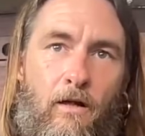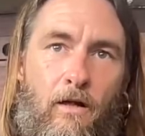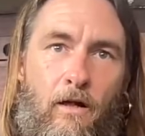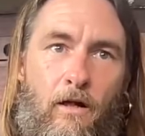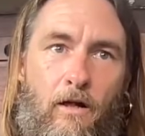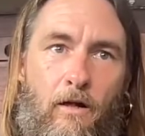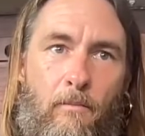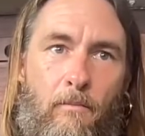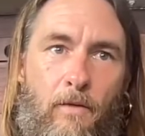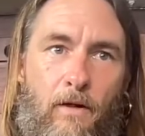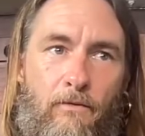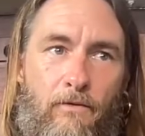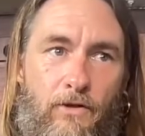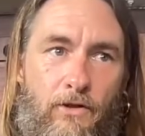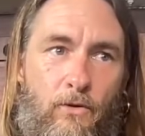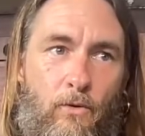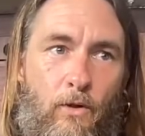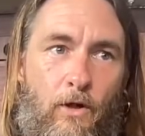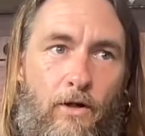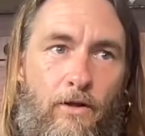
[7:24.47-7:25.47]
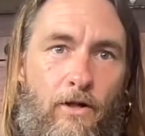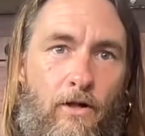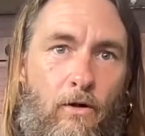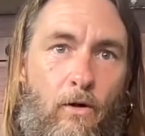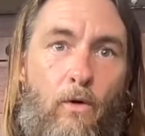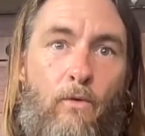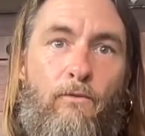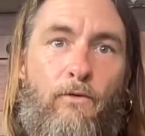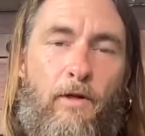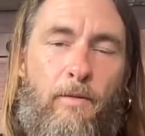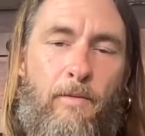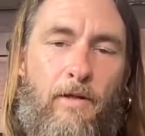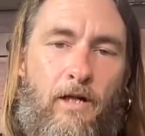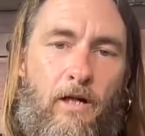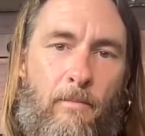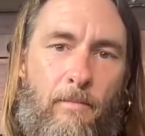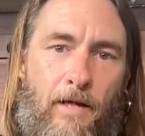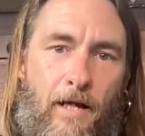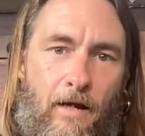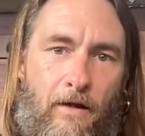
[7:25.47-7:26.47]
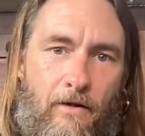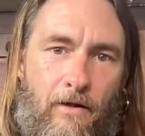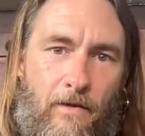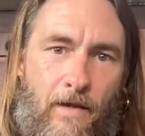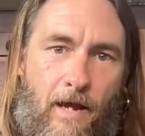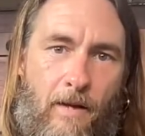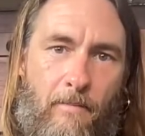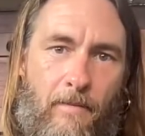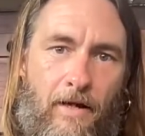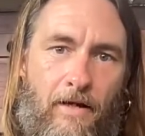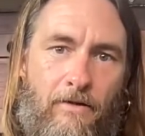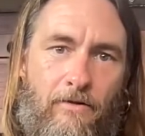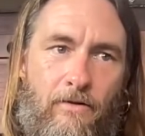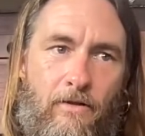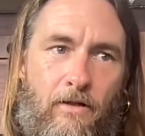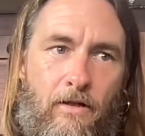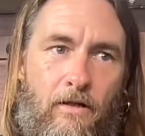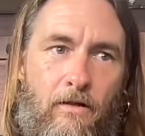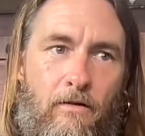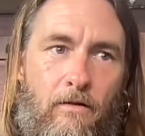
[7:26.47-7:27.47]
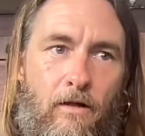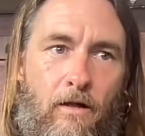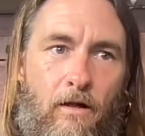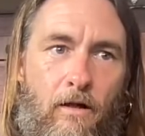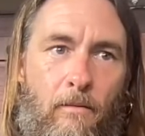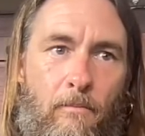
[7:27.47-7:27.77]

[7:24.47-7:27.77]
of a story that'll hopefully be coming out in that magazine,